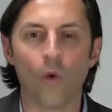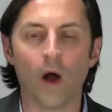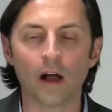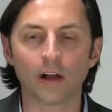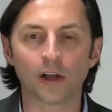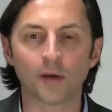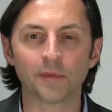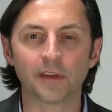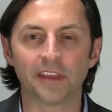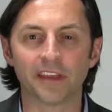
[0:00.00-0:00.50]

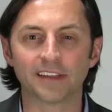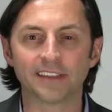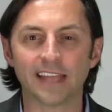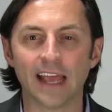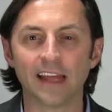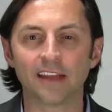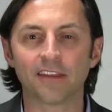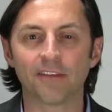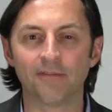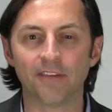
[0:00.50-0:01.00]
Welcome to the
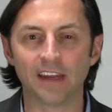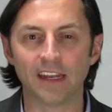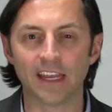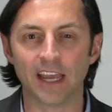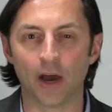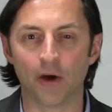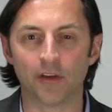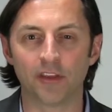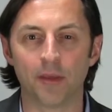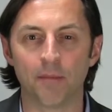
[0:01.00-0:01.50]
10th
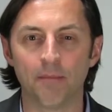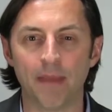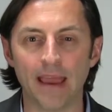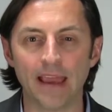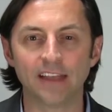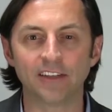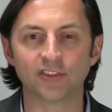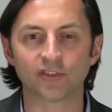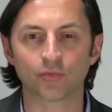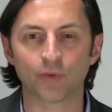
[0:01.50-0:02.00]
video in the
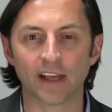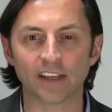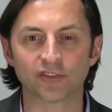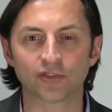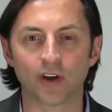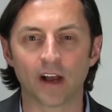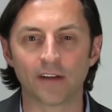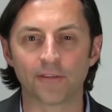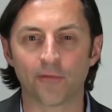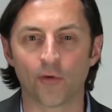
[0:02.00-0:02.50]
Maine's
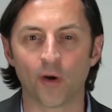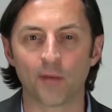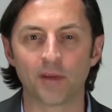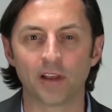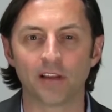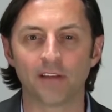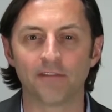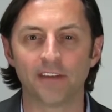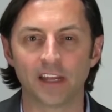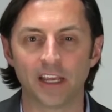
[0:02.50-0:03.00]
Restaurant
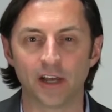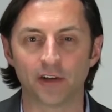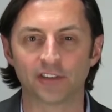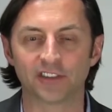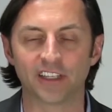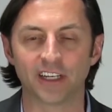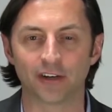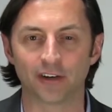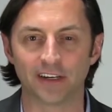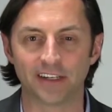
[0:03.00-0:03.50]
Formula video
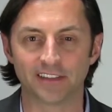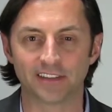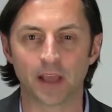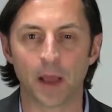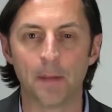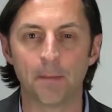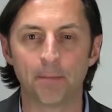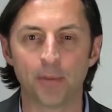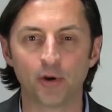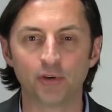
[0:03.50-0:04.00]
series,
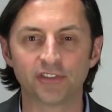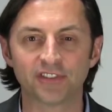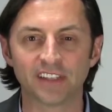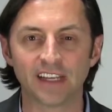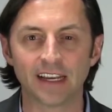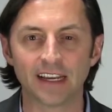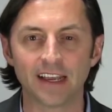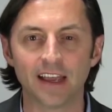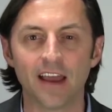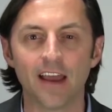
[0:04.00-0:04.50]

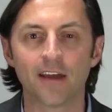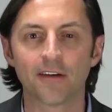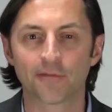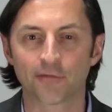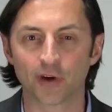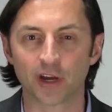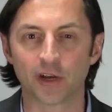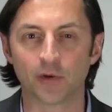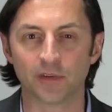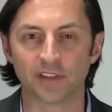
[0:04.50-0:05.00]
Boosting
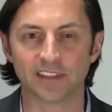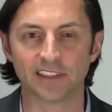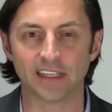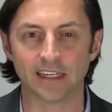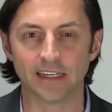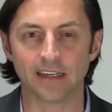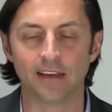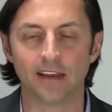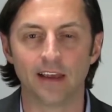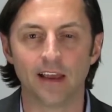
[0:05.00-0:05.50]

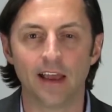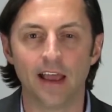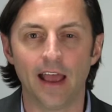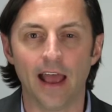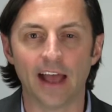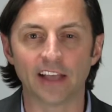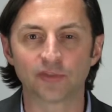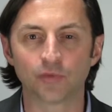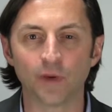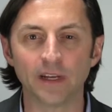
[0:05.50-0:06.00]
Frequency.
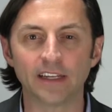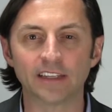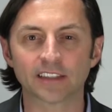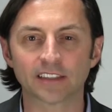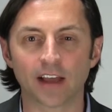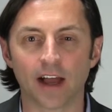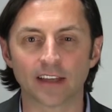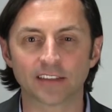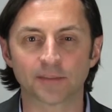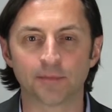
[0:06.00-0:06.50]
As we
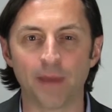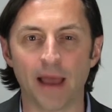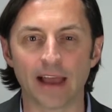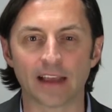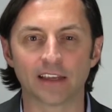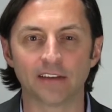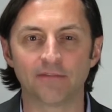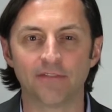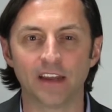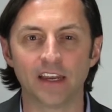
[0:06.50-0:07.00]
discussed
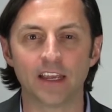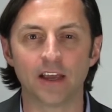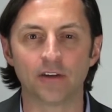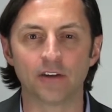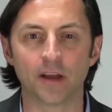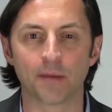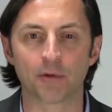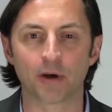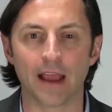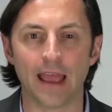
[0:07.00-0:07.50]
back in video
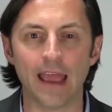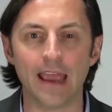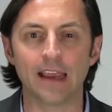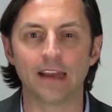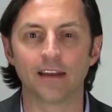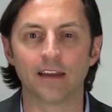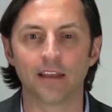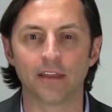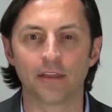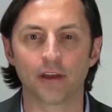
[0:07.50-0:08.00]
number
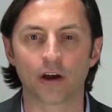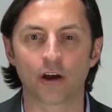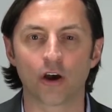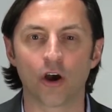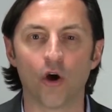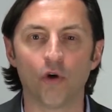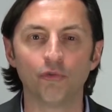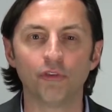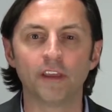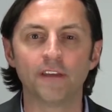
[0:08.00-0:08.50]
8, there
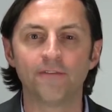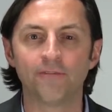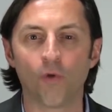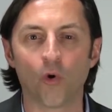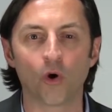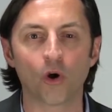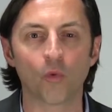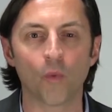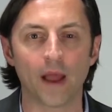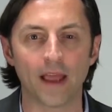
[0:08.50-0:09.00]
are only
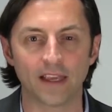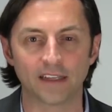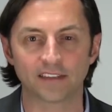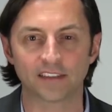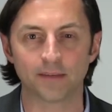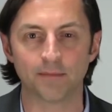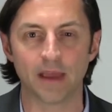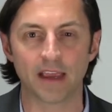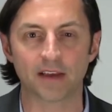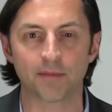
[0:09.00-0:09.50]
4
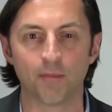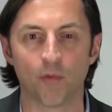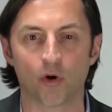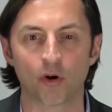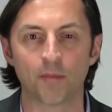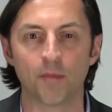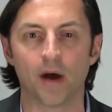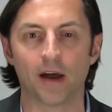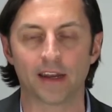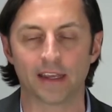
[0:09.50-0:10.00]
ways to make
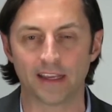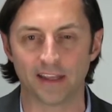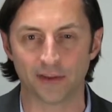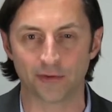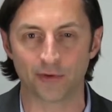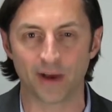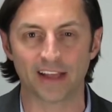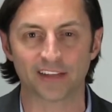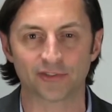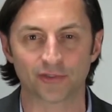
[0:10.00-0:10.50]
more money in
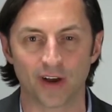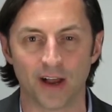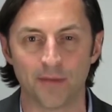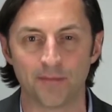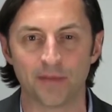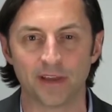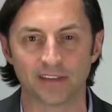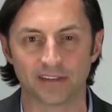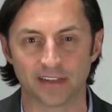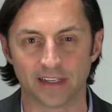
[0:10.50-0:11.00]
the
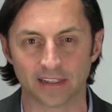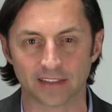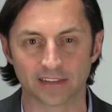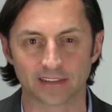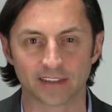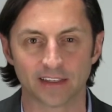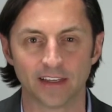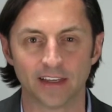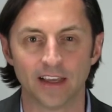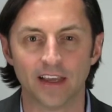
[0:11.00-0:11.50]
restaurant
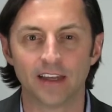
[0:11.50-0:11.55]
business.